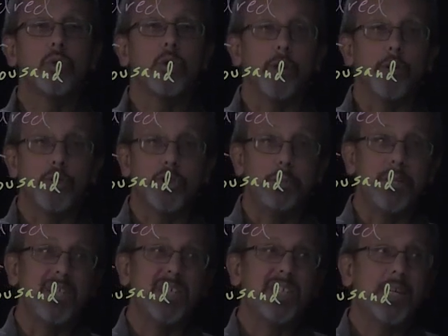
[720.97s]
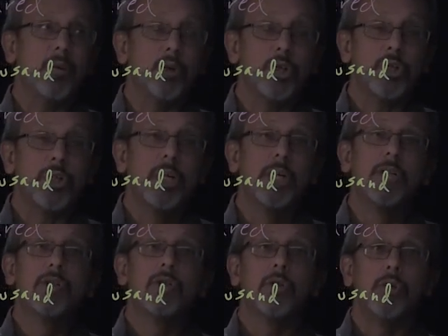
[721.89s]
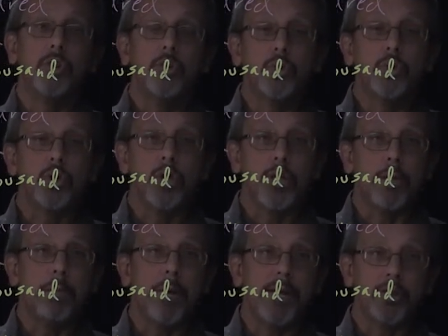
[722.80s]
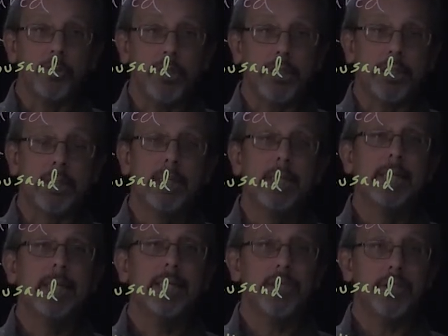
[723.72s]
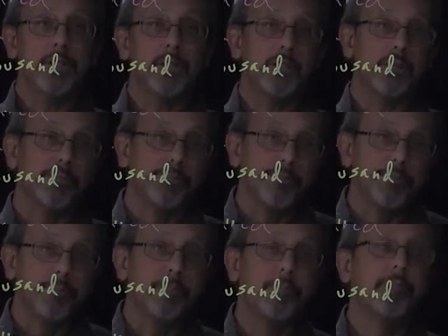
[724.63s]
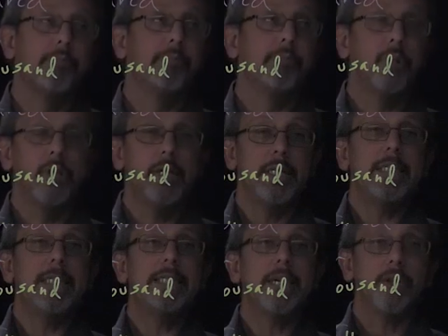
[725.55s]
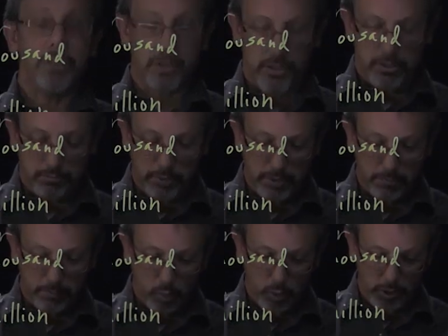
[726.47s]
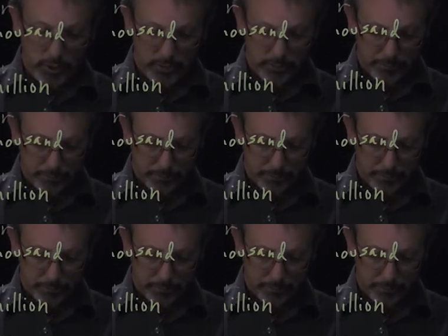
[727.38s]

close to be distinguished, so usually the measurement isn't, the detail isn't important.